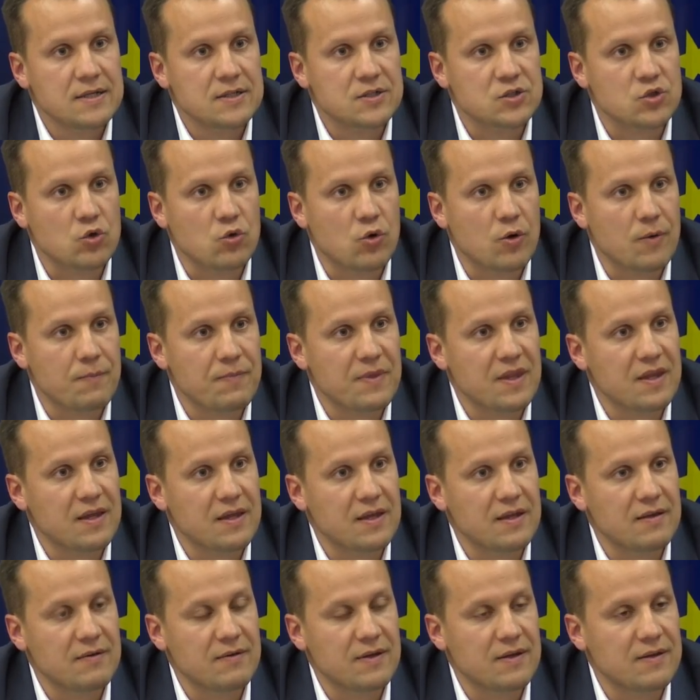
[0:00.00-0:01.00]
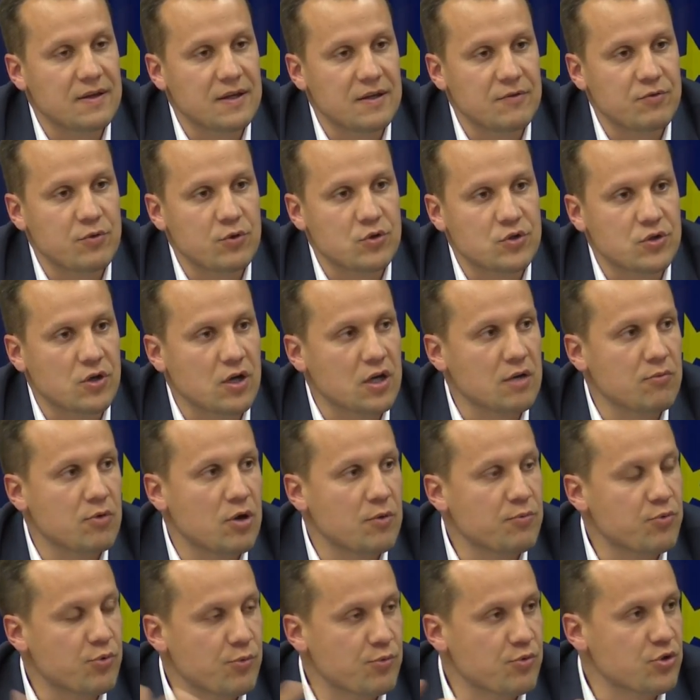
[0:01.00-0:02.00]
So if you talk
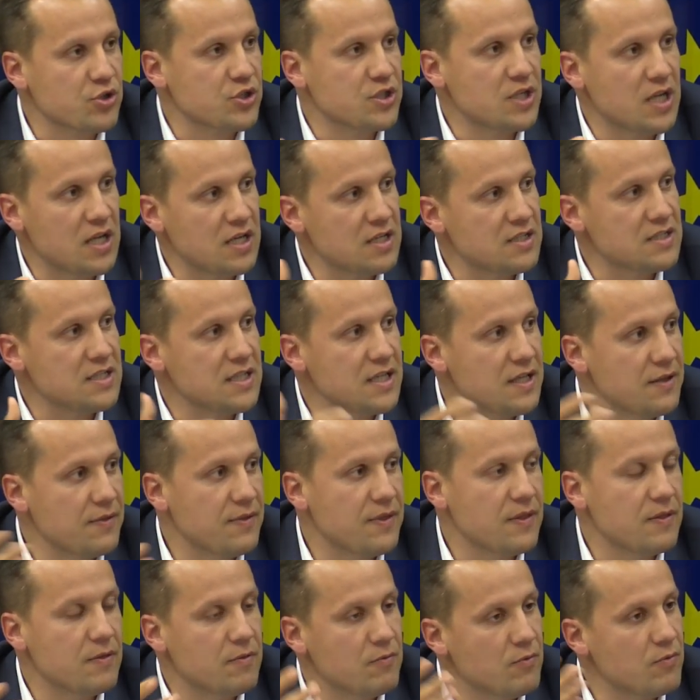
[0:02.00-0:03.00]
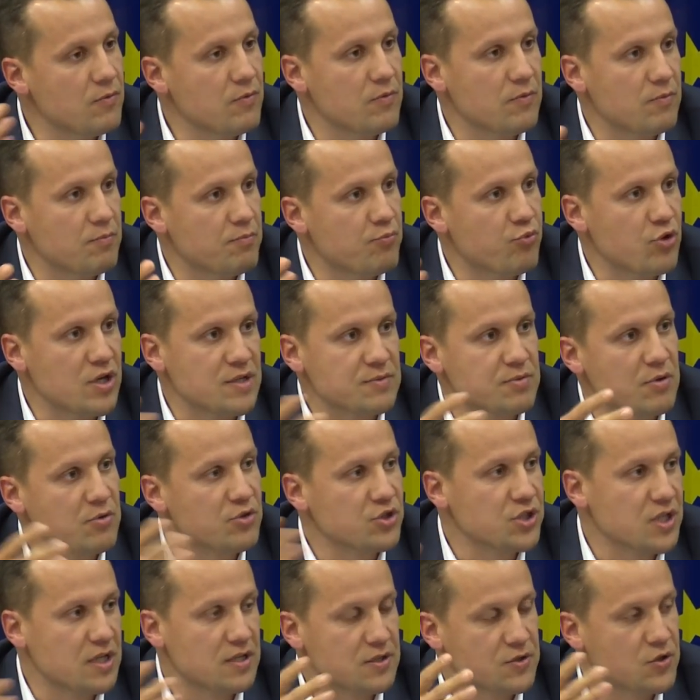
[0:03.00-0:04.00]
about proportionality, press
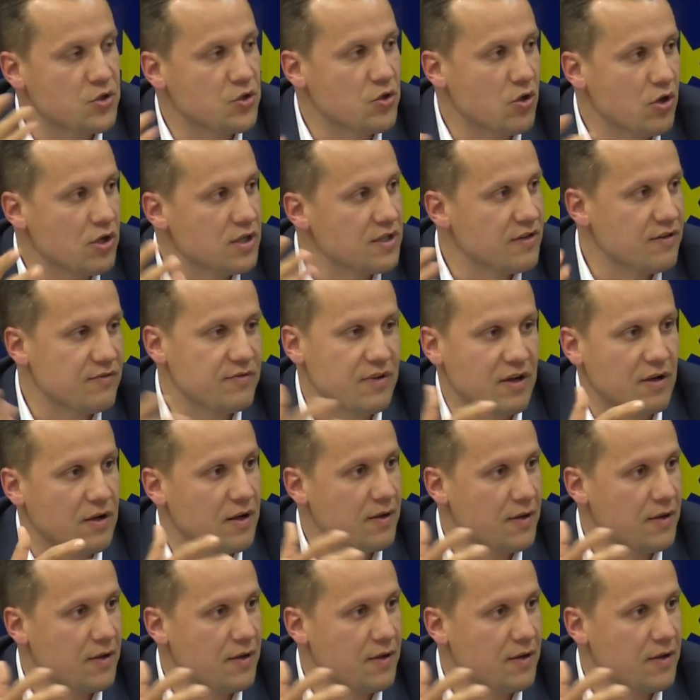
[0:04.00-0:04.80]
publishers could also